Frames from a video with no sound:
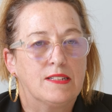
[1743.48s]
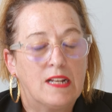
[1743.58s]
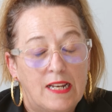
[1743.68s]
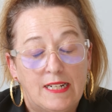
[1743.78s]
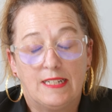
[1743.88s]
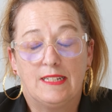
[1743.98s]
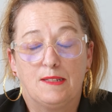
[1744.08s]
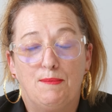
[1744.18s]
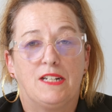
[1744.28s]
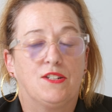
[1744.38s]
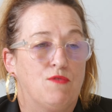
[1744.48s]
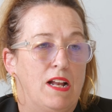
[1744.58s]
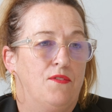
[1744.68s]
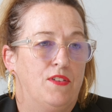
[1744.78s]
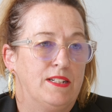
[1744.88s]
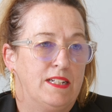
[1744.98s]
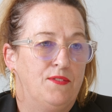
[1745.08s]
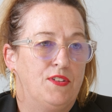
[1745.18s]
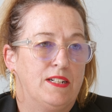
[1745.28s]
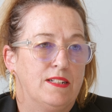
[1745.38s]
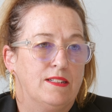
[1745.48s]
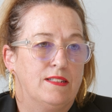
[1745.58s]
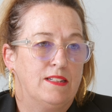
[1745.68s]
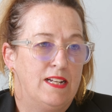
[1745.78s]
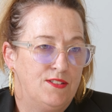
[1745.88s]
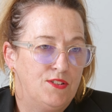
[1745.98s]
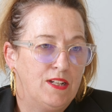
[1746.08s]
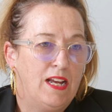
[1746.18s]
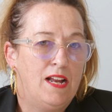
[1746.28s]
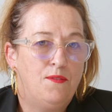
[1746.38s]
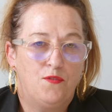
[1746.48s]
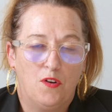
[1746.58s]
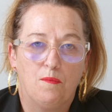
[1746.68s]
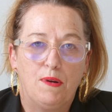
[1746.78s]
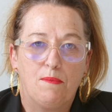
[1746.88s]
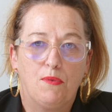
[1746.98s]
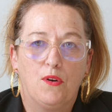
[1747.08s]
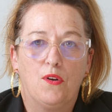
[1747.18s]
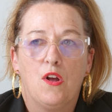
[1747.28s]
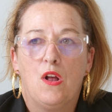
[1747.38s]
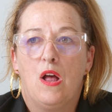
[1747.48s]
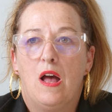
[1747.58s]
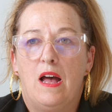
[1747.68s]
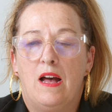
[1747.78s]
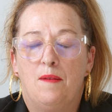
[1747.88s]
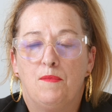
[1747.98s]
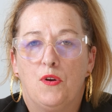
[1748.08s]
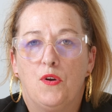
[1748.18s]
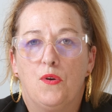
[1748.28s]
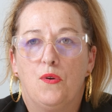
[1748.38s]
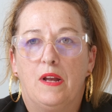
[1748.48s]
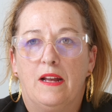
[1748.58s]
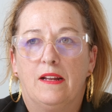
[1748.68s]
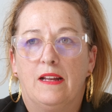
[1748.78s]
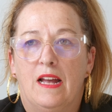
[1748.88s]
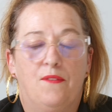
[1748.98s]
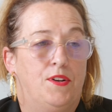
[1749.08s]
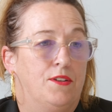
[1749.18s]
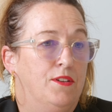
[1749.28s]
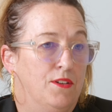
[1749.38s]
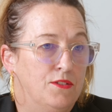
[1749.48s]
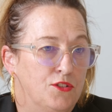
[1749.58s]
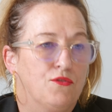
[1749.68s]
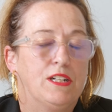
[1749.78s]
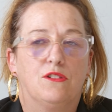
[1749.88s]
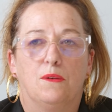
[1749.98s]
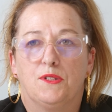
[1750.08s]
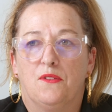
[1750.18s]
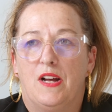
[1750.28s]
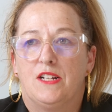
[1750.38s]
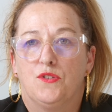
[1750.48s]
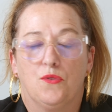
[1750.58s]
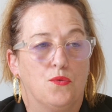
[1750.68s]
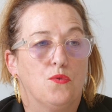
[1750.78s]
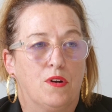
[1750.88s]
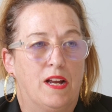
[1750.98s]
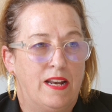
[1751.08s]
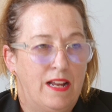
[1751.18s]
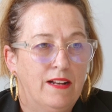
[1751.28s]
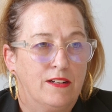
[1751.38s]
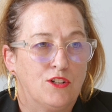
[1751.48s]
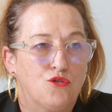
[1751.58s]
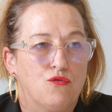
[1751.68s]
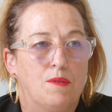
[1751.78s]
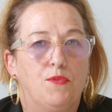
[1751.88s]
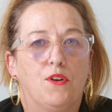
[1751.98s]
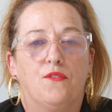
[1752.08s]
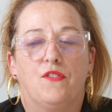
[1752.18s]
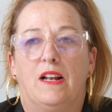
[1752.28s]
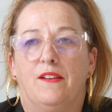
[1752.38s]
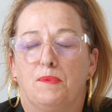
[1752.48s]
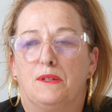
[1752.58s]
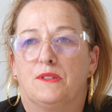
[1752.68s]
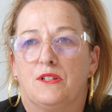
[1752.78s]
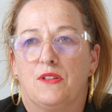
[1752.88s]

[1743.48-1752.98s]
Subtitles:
is collecting as much relevant evidence as you can from people who have direct observation or can contribute valuably